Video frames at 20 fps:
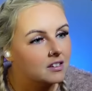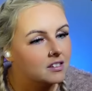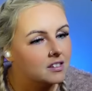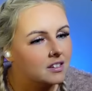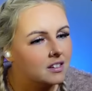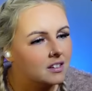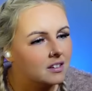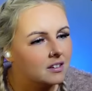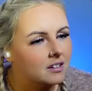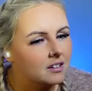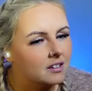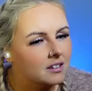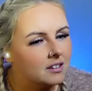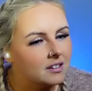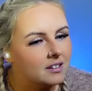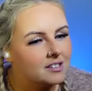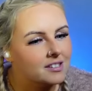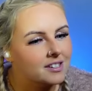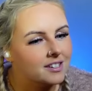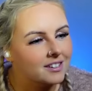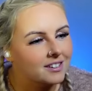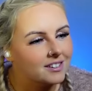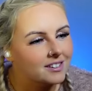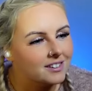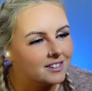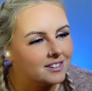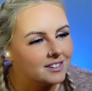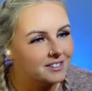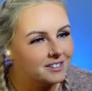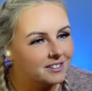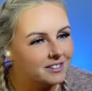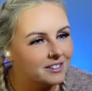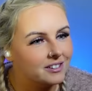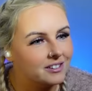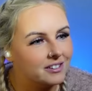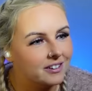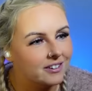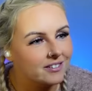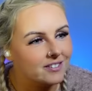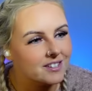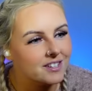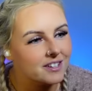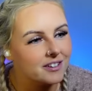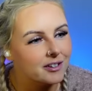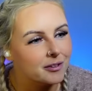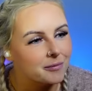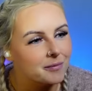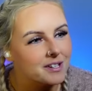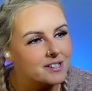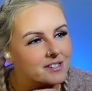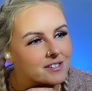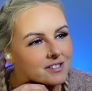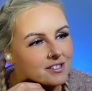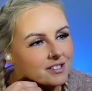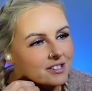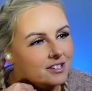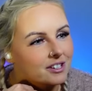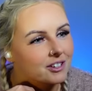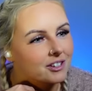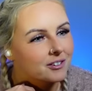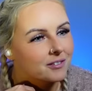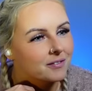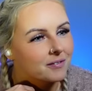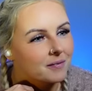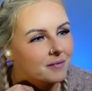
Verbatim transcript: Is that... Are you not allowed to kill a messenger?